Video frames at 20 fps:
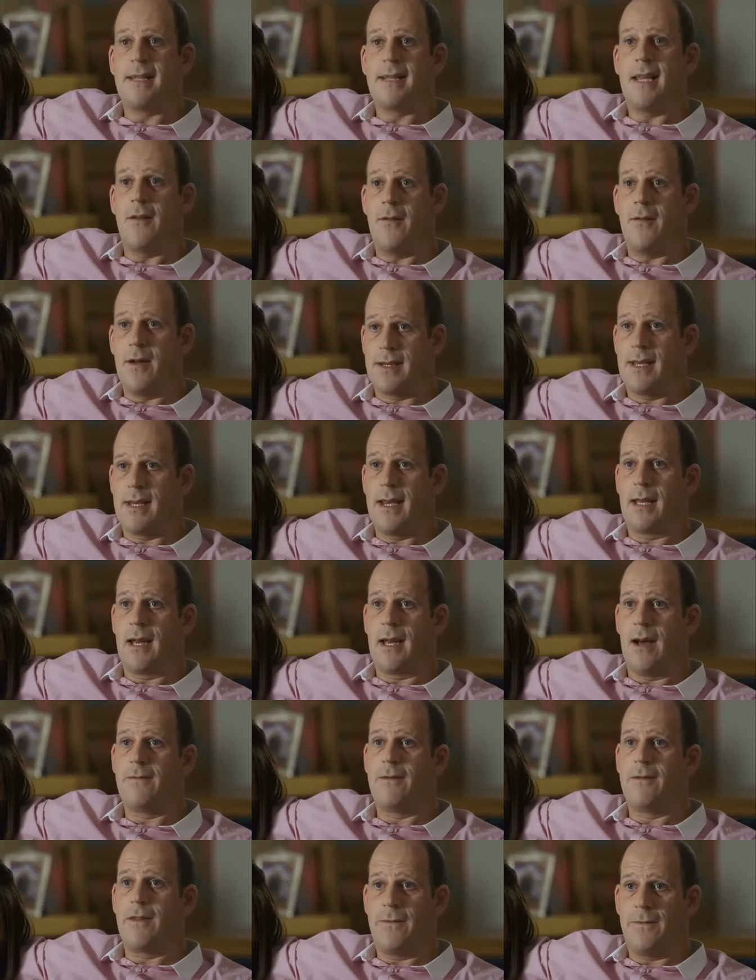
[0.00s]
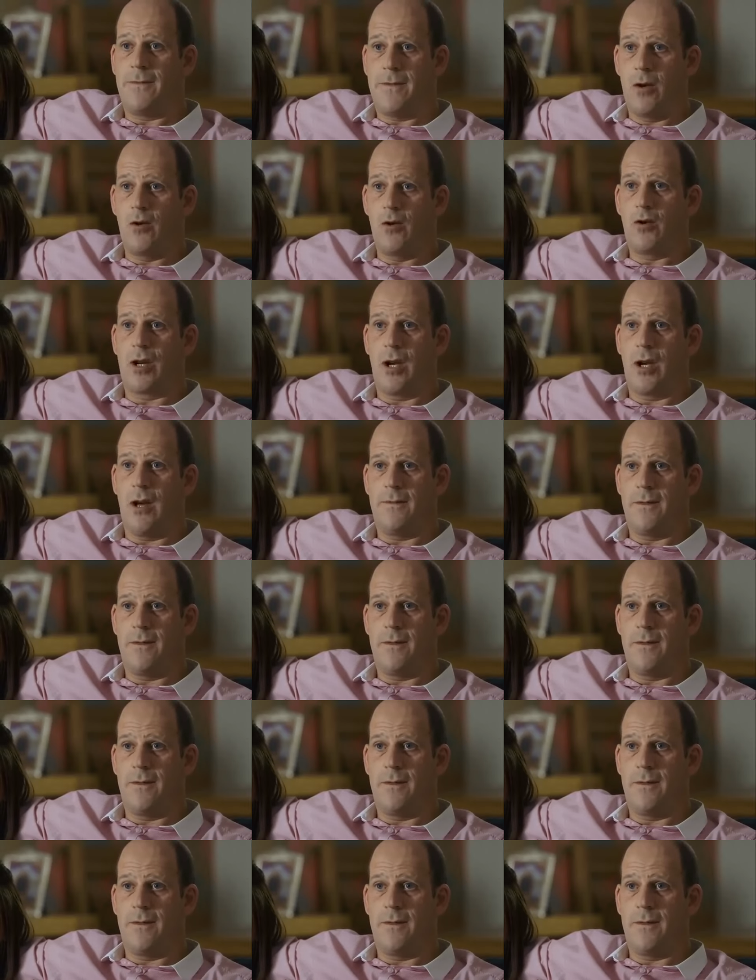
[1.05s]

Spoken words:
serious income for the future,